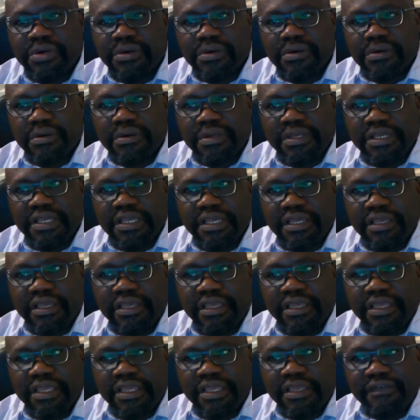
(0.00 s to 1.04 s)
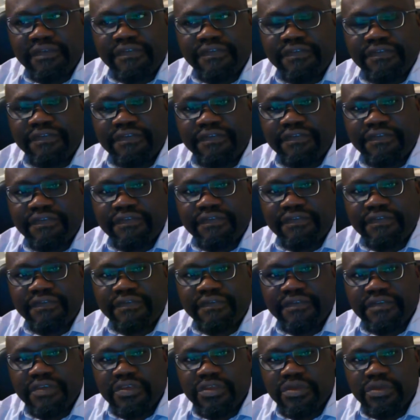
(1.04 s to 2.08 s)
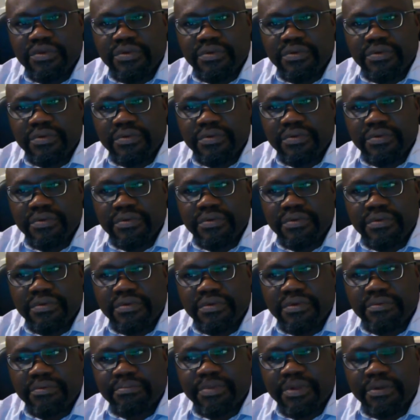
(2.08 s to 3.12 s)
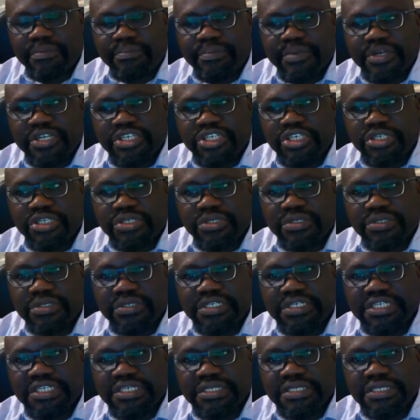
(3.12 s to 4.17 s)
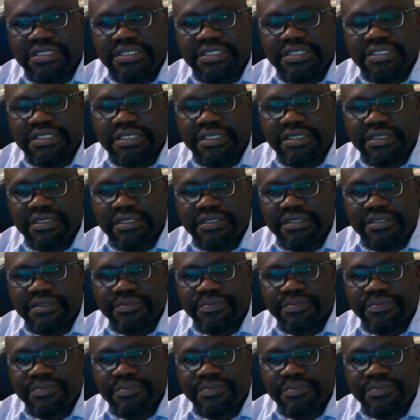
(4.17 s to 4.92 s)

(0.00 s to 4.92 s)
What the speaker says: But if your blood pressure is